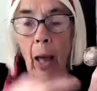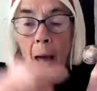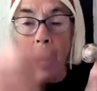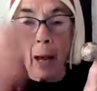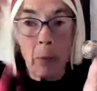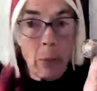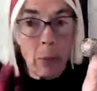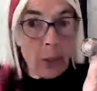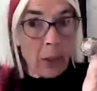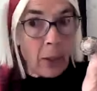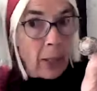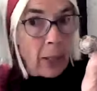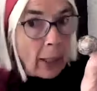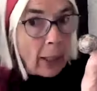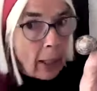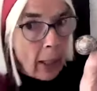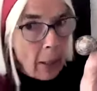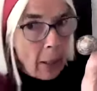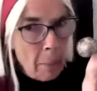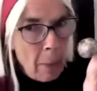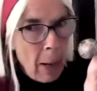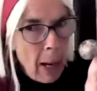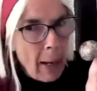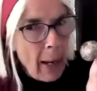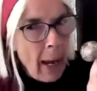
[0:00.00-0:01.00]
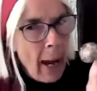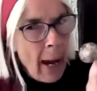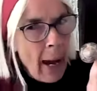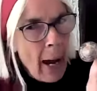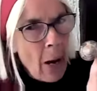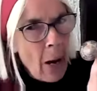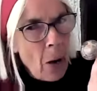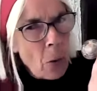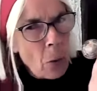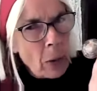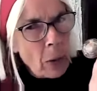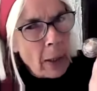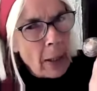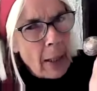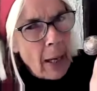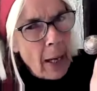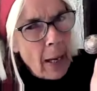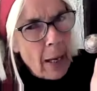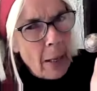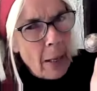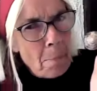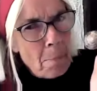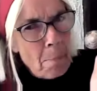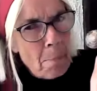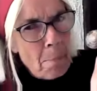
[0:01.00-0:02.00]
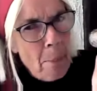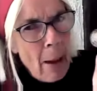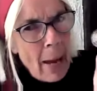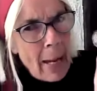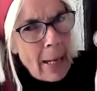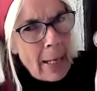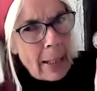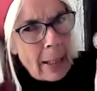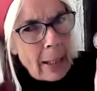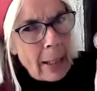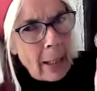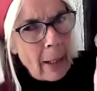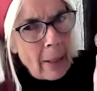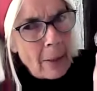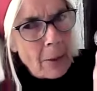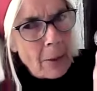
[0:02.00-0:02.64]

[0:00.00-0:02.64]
I was thinking about how can I make a